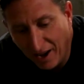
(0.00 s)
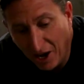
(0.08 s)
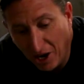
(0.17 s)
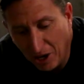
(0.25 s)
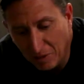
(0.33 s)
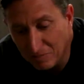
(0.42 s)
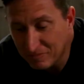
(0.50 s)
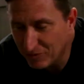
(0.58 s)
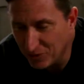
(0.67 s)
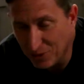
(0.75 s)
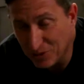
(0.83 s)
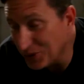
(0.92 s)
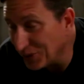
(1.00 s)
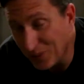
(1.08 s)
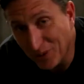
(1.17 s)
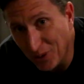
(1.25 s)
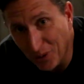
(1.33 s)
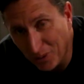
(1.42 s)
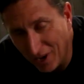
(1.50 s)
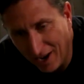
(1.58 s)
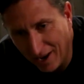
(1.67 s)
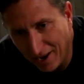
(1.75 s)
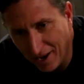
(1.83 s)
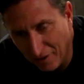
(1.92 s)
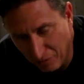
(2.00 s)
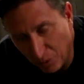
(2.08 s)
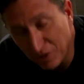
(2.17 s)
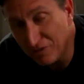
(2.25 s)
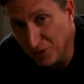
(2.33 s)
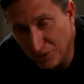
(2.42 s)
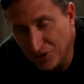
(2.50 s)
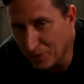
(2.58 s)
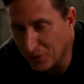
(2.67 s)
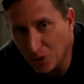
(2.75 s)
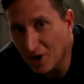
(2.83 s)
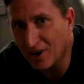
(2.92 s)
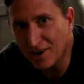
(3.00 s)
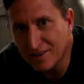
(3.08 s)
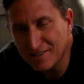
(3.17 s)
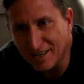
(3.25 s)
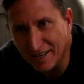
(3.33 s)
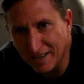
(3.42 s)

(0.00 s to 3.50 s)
For those that don't know, I've owned a few turbo cars,